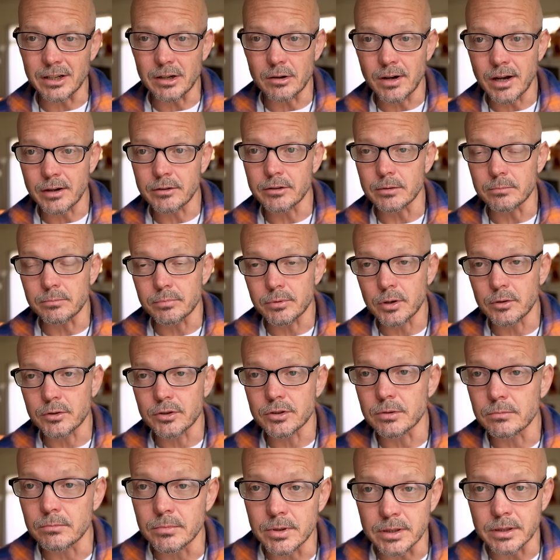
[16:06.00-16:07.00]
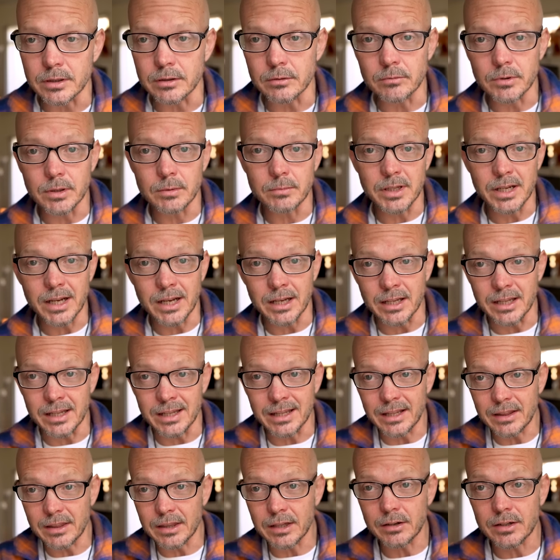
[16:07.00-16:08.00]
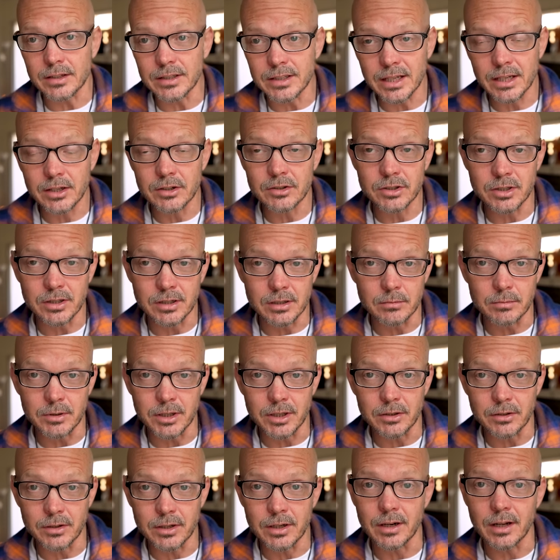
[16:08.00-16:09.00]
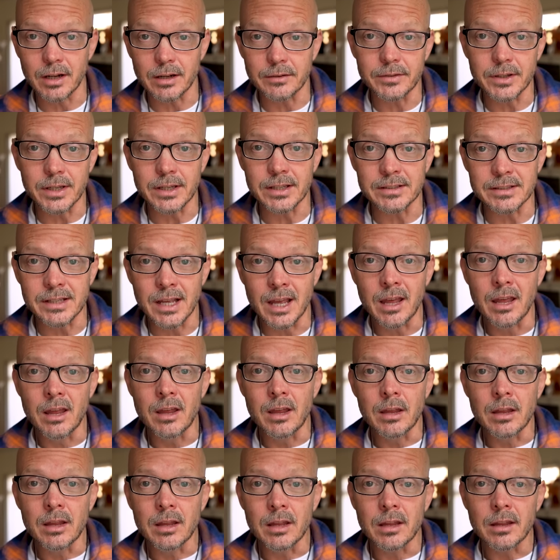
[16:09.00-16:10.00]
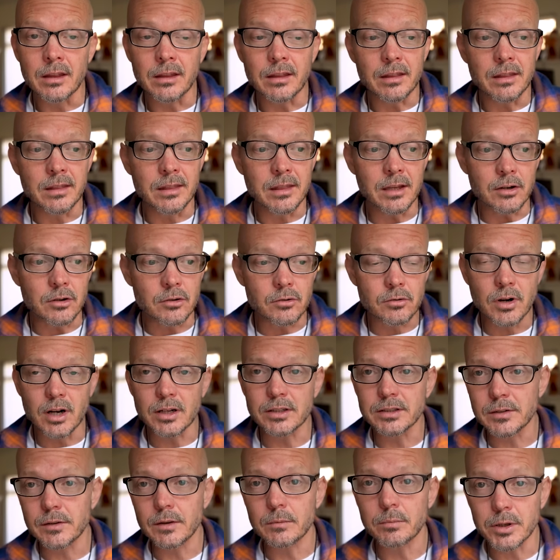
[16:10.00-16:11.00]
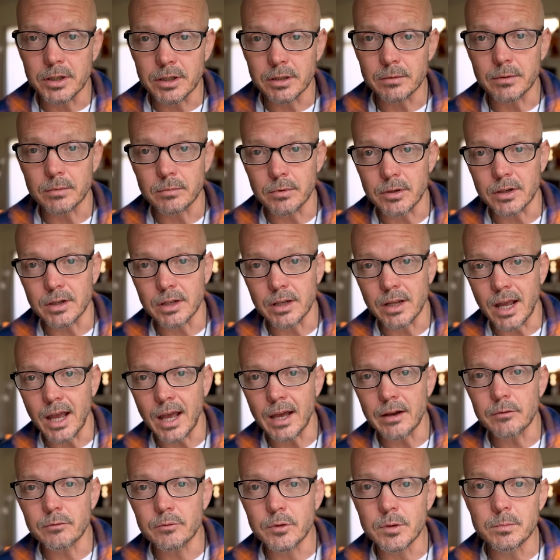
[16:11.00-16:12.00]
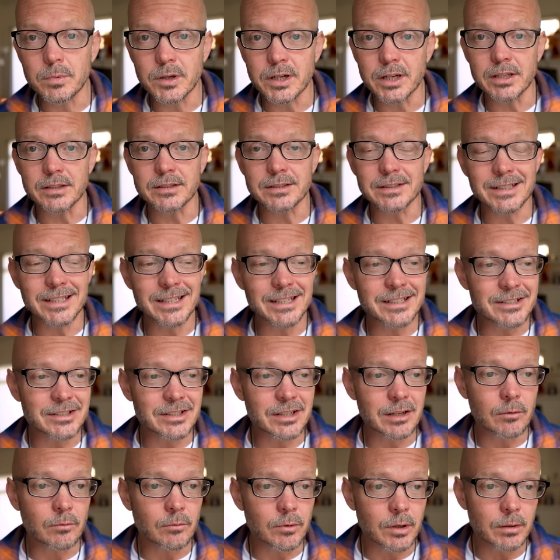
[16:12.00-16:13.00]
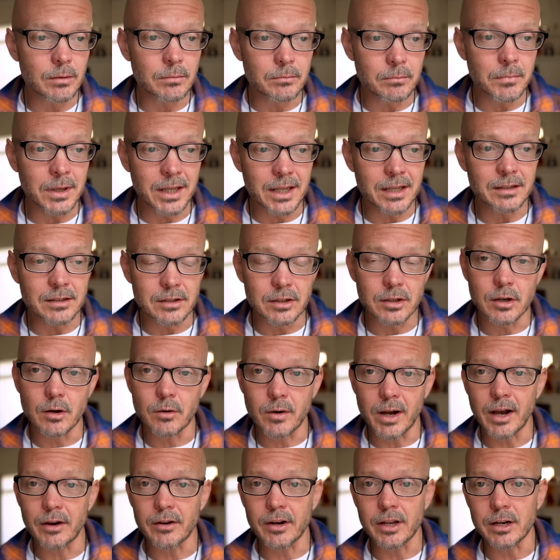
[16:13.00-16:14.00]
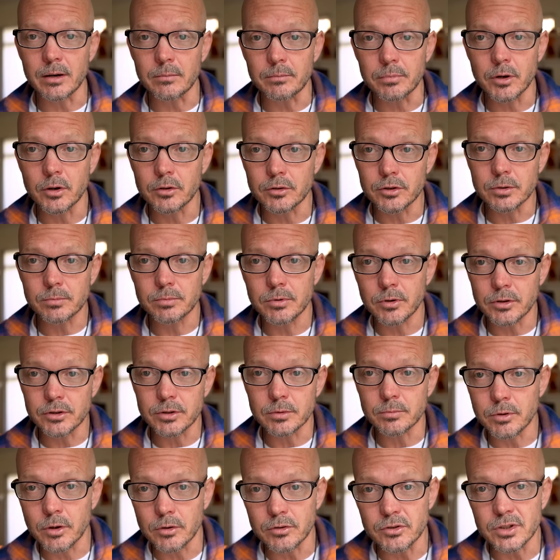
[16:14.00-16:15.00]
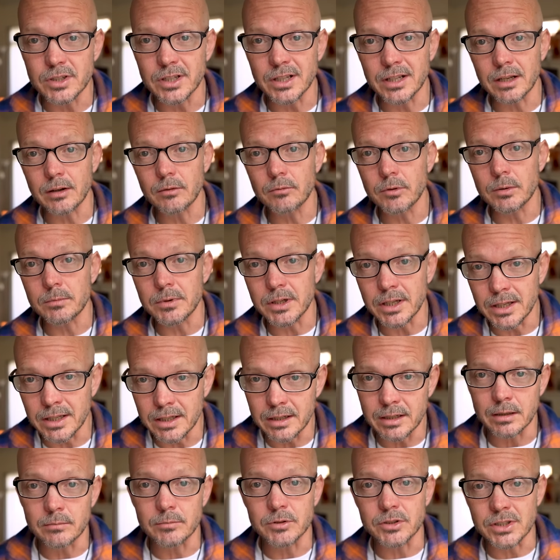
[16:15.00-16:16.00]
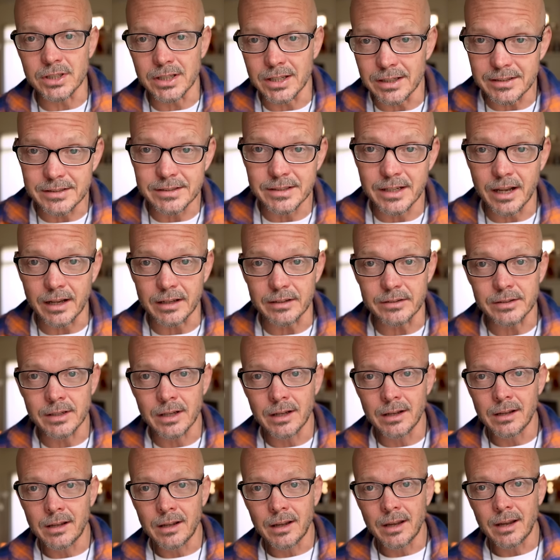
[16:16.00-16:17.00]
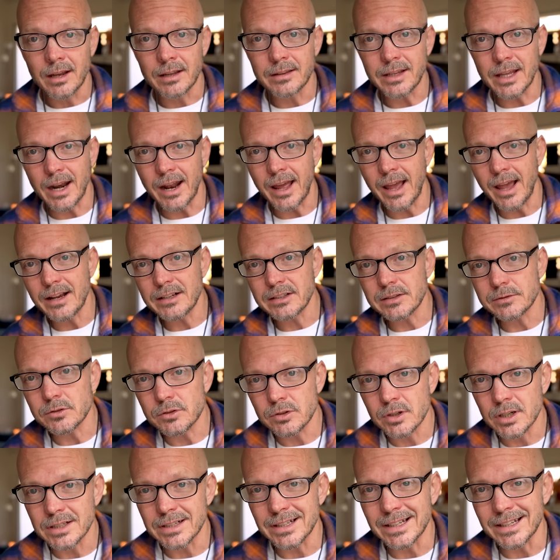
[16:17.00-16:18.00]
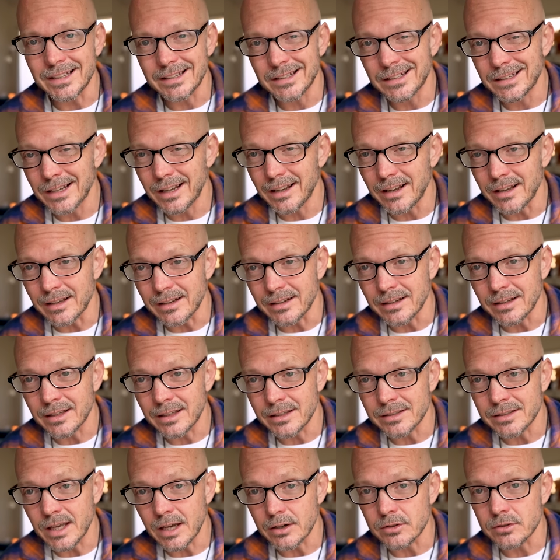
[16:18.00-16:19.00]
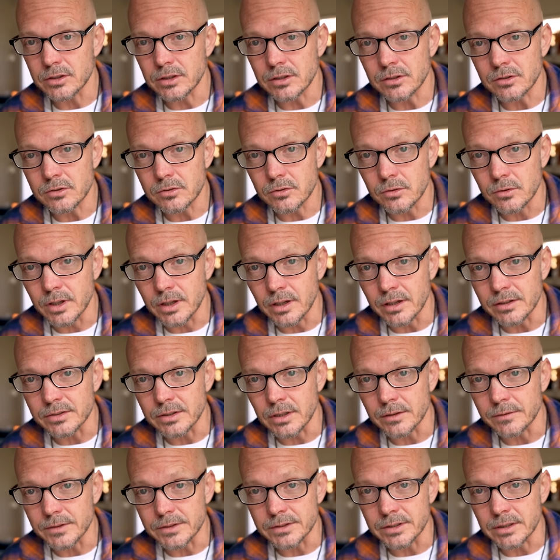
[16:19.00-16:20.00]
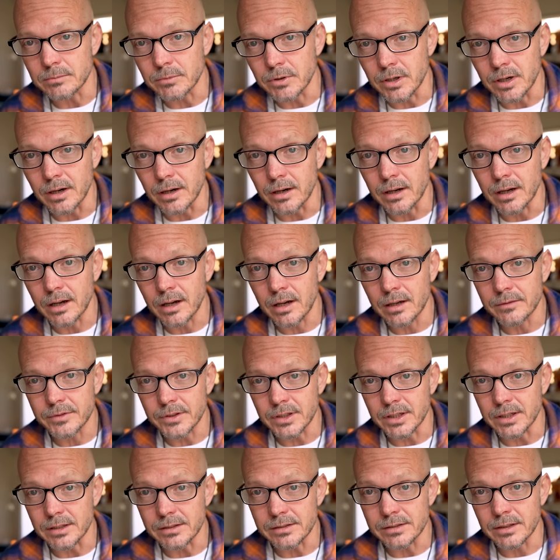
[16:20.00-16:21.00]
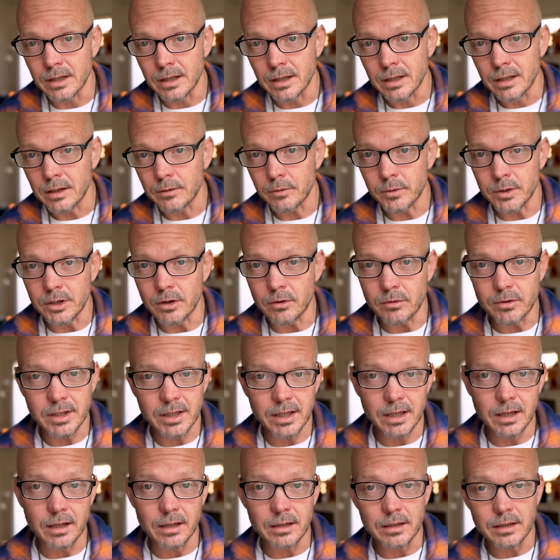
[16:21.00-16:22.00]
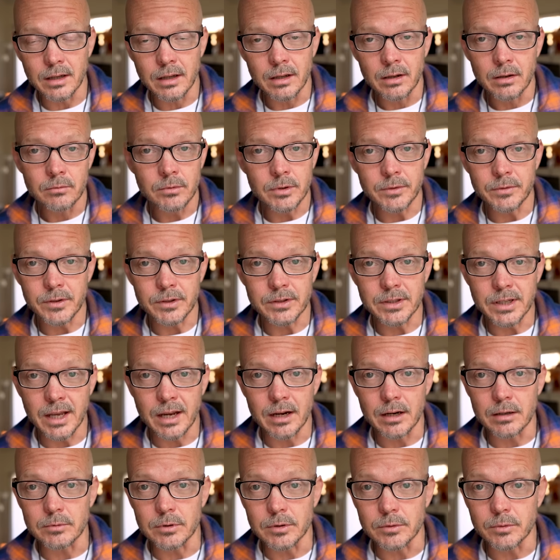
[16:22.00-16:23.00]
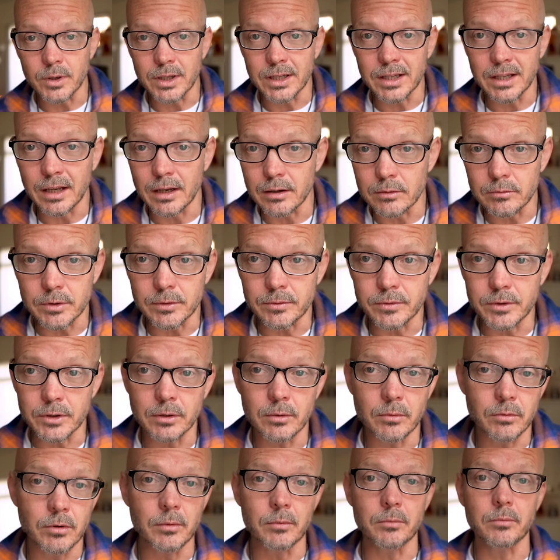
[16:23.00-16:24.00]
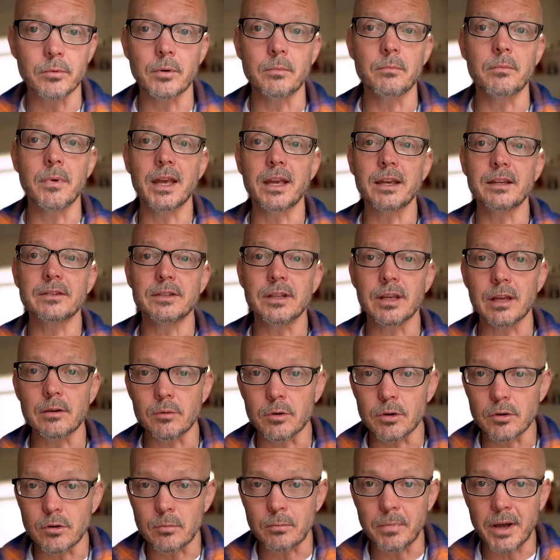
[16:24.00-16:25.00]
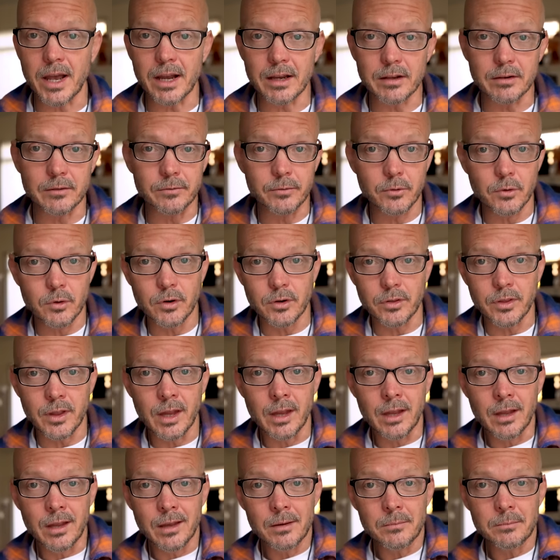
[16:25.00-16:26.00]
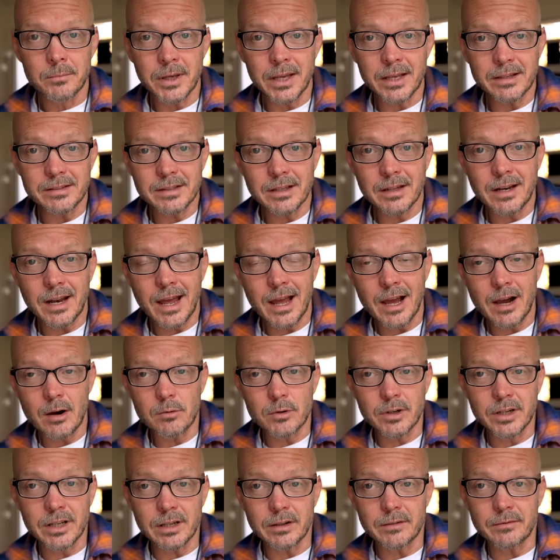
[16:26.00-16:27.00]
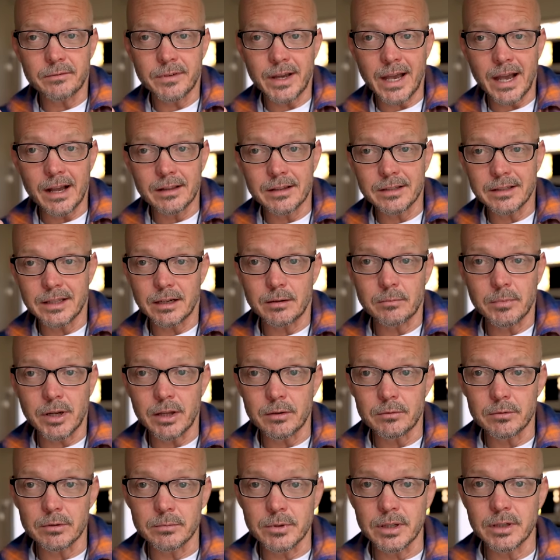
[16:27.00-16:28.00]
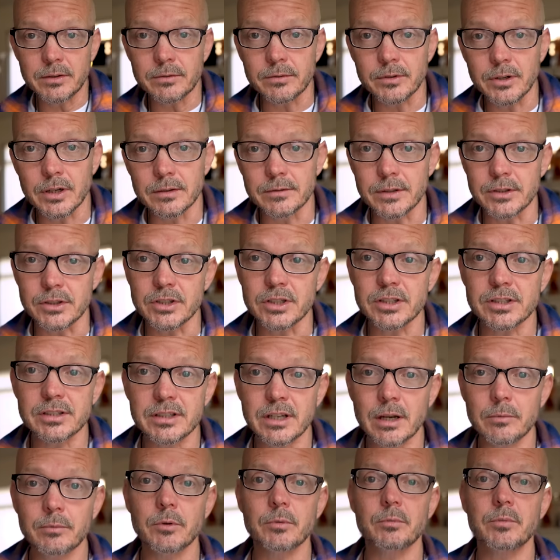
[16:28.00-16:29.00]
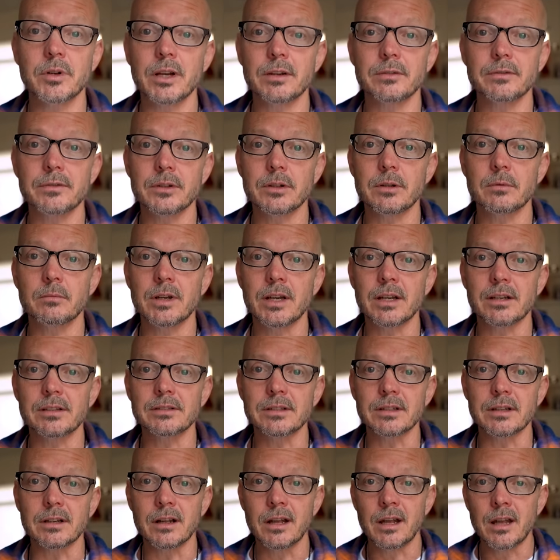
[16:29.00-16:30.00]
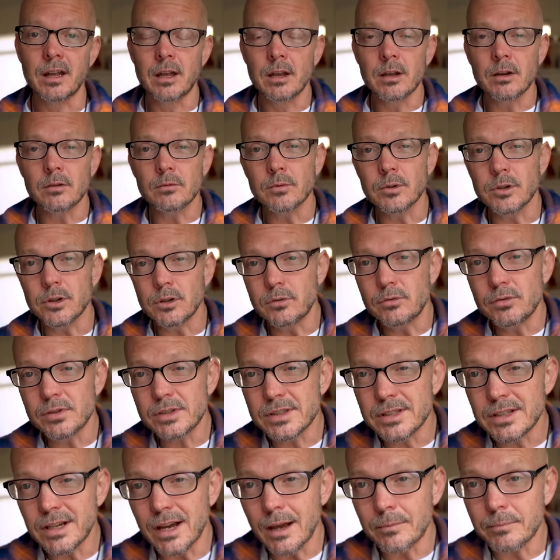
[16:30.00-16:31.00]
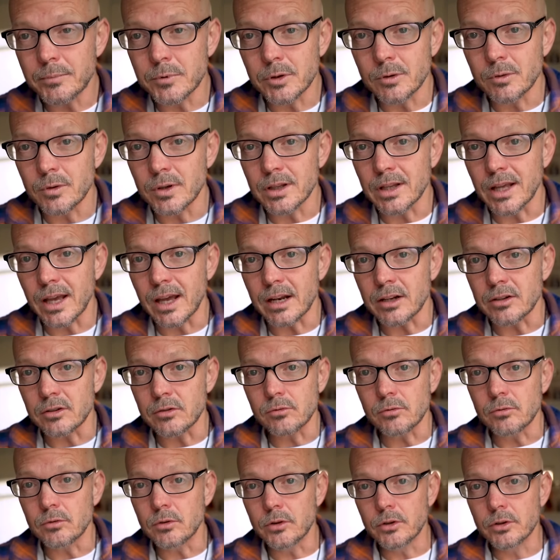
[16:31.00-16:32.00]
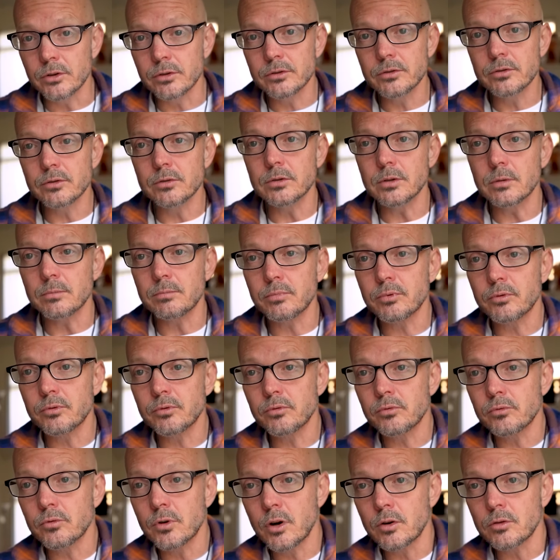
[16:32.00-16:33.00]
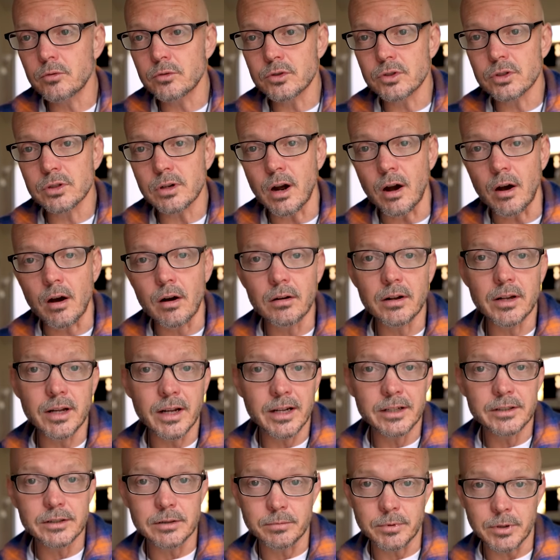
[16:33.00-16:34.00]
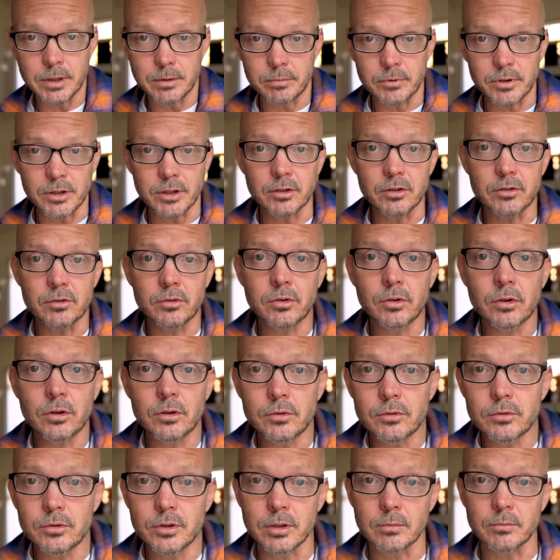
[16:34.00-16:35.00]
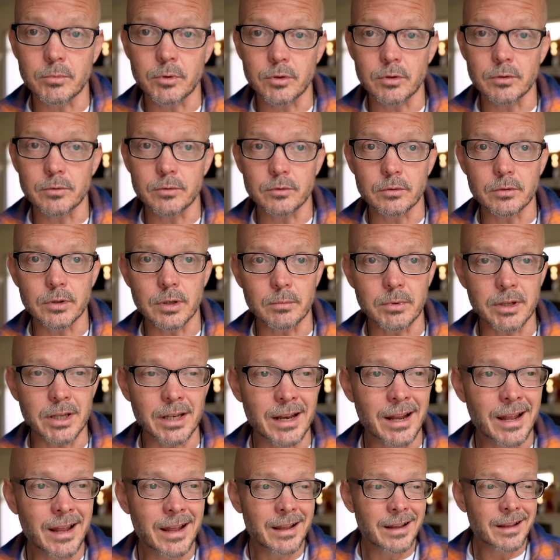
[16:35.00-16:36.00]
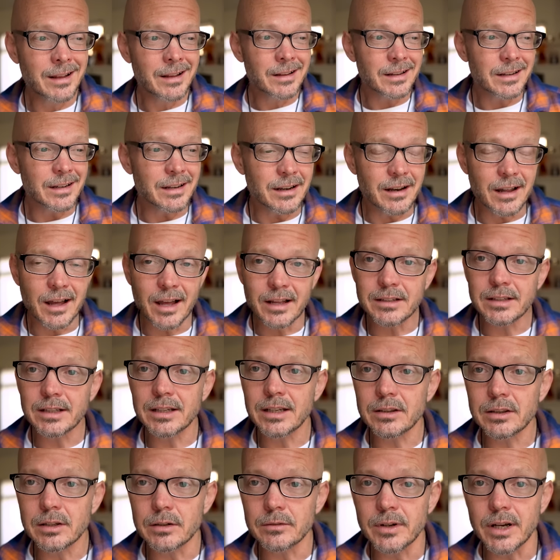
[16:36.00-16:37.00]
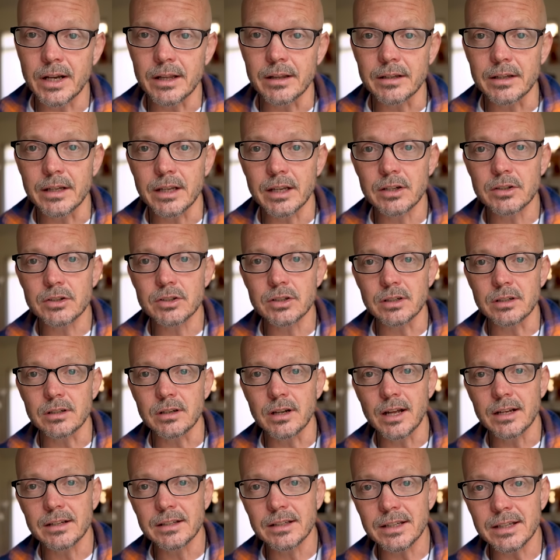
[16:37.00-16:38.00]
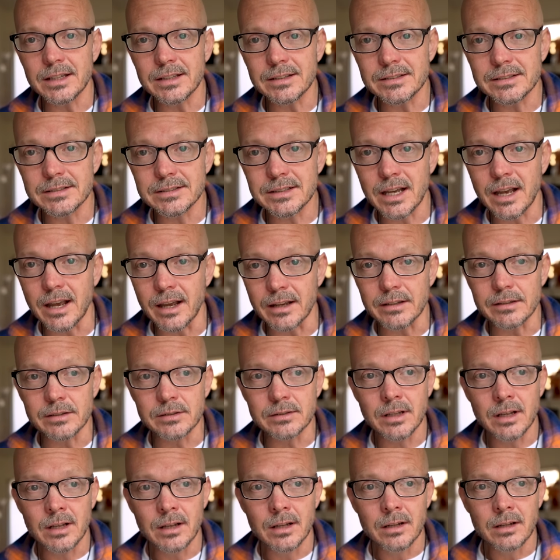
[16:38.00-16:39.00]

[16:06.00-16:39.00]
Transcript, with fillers: go out and approach 1 million women and get their attention to be good enough, is the crux of the pickup community. Everybody's teaching men to go out and approach to get women, to get numbers, to get sex. And that act of trying to get is actually destroying our self-esteem and our confidence. If we don't get, we feel terrible. If we get, we feel amazing. And we're going back and forth based on how we're getting validated by the woman in front of us. She slept with me, I feel amazing. When you stop doing that and you learn to approach all kinds of people, including beautiful women, not to get their validation, not to get sex,